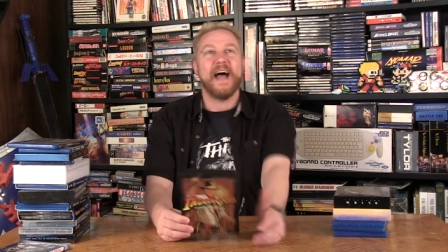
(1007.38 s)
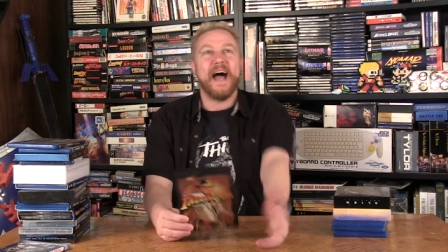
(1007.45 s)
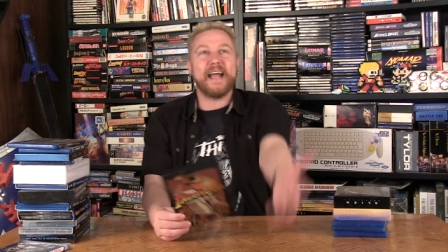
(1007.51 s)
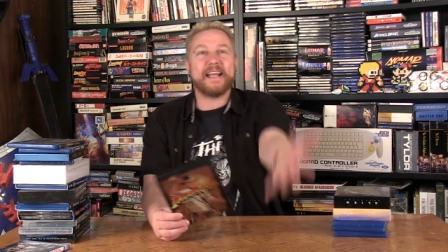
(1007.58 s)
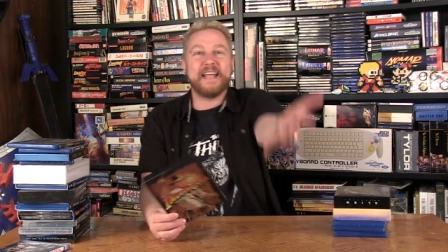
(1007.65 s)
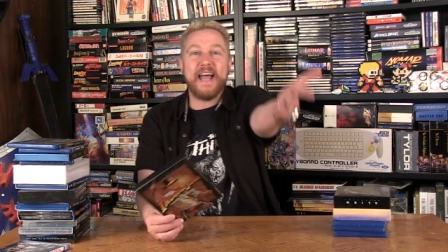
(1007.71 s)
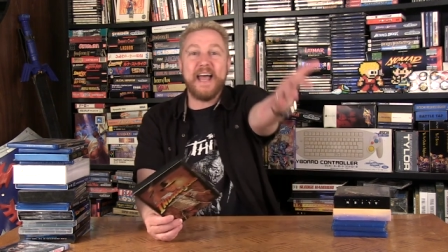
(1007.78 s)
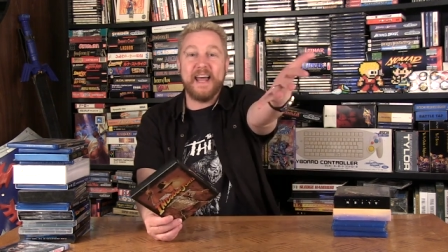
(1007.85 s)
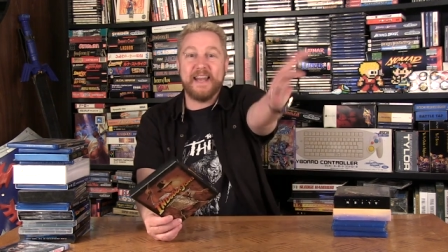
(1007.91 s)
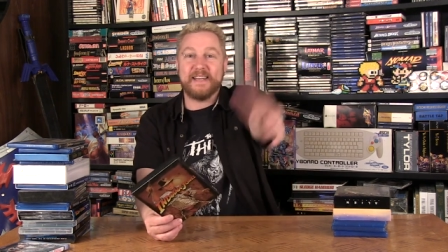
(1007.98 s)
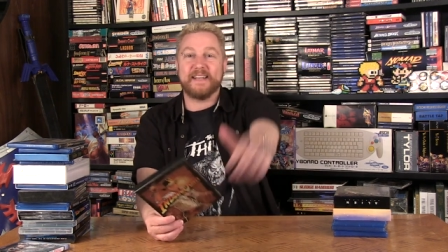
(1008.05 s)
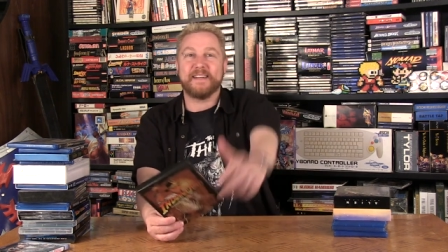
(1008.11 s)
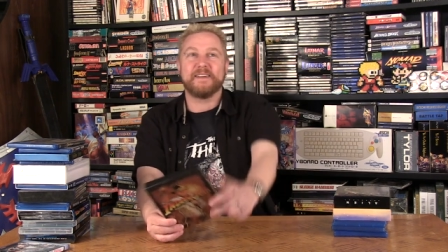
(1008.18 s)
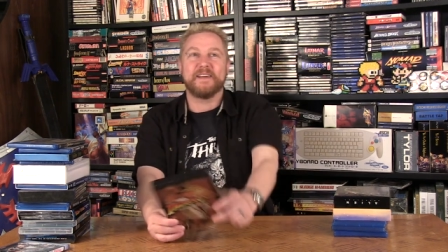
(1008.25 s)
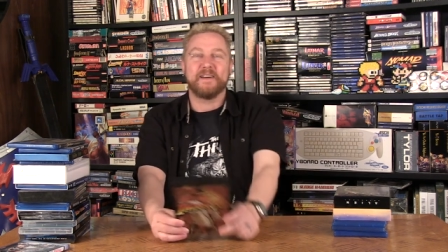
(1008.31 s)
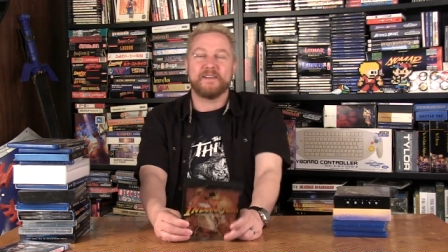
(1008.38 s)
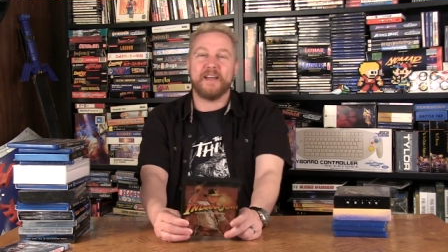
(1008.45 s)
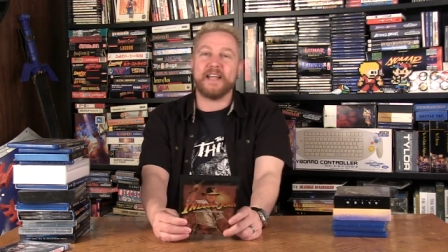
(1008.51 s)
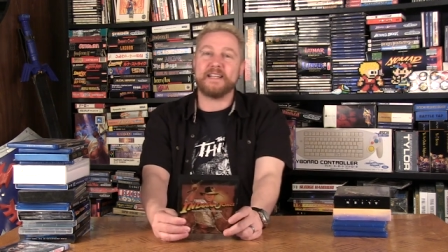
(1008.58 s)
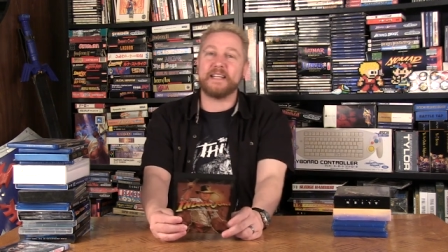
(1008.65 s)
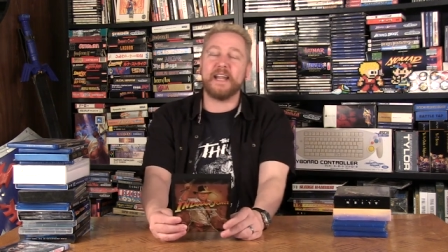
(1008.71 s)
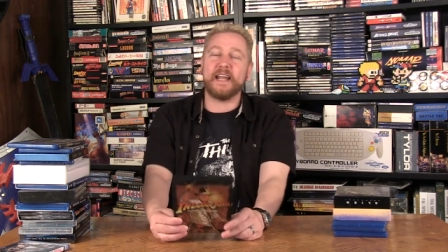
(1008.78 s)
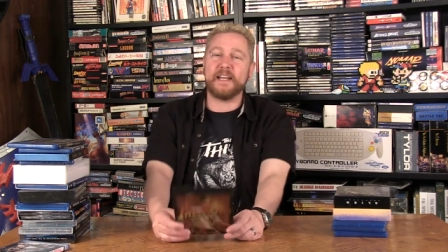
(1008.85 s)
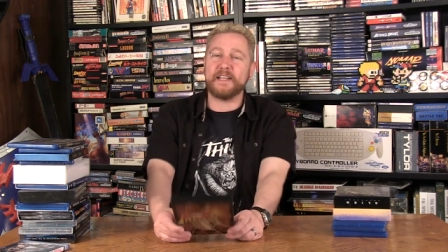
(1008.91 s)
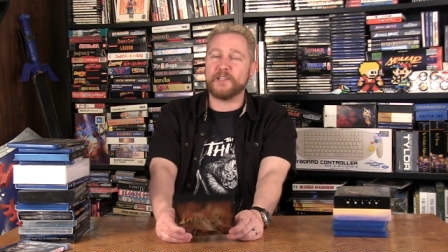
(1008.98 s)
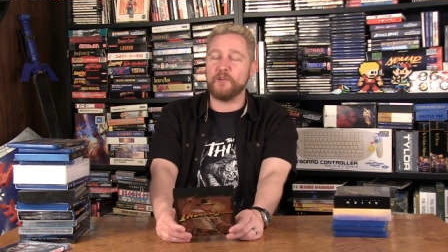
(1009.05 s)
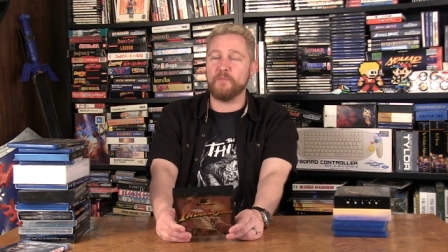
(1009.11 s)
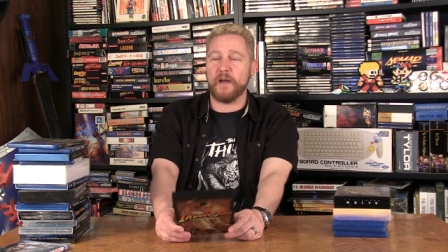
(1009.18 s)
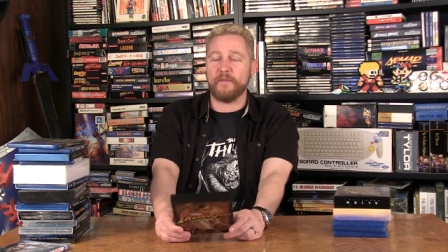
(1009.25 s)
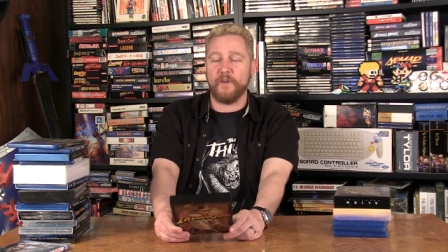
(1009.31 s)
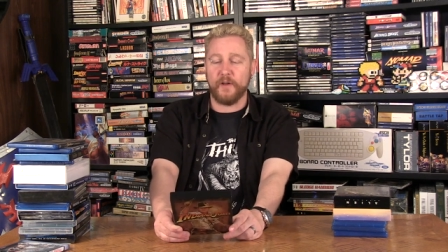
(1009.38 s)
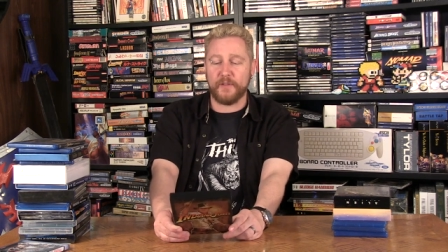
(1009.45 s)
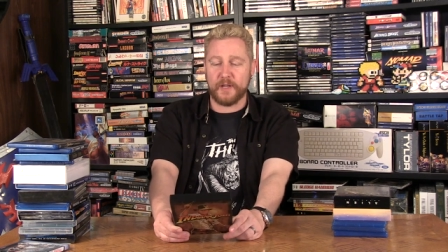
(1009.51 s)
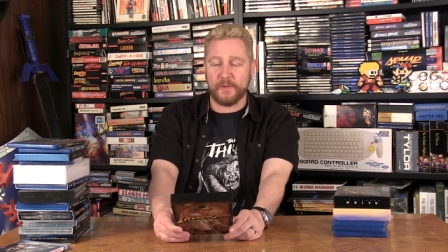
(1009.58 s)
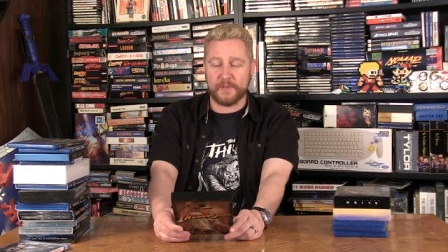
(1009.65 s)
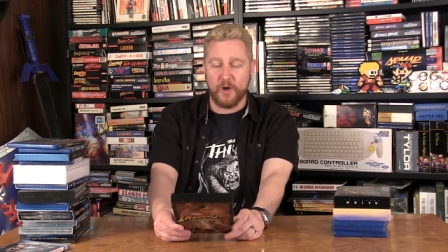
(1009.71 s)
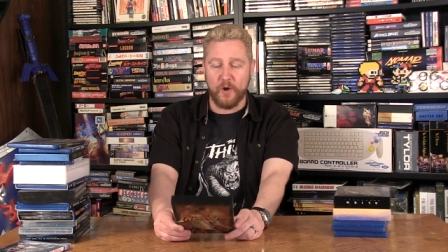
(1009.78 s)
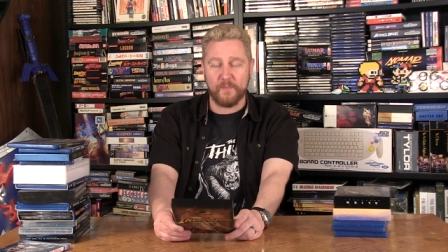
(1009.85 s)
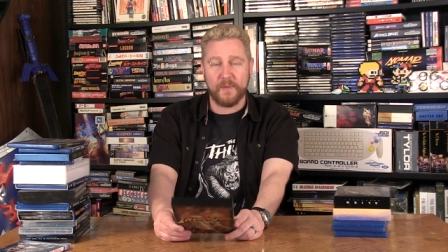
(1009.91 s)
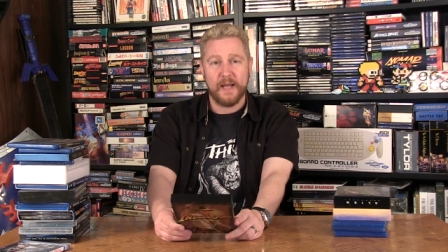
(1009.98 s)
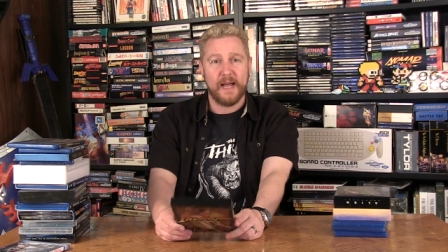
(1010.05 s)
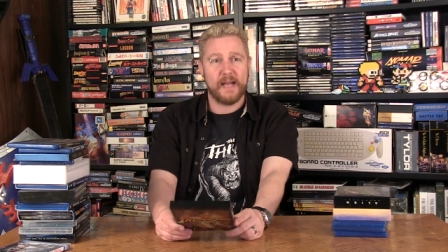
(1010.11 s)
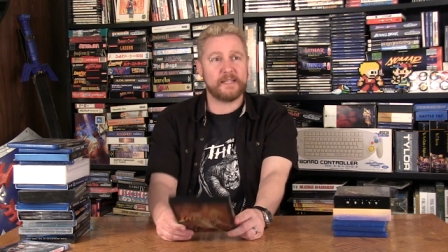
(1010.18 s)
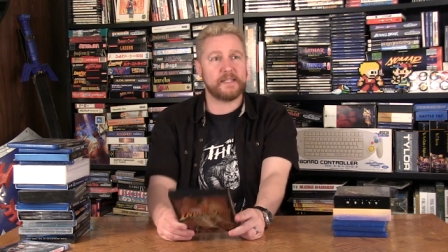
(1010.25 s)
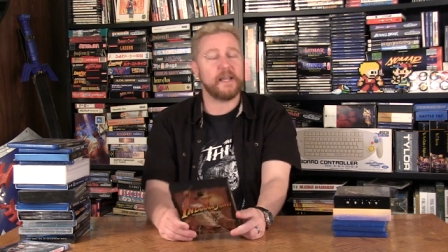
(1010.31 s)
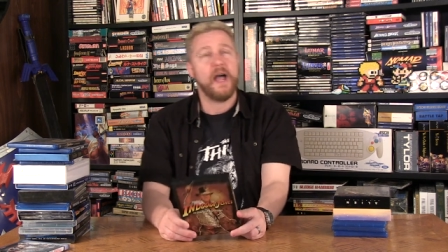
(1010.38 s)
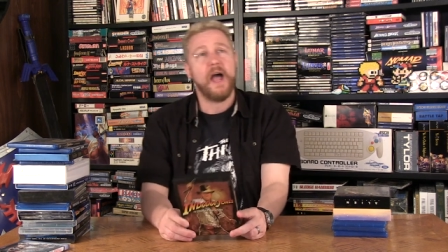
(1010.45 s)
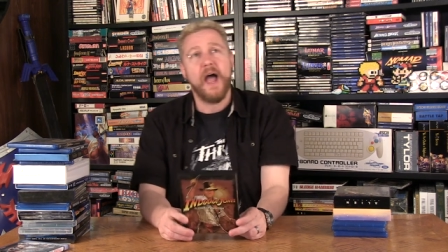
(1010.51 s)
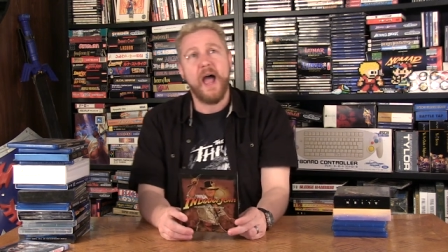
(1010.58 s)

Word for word: Again, 1982, my father comes home and says,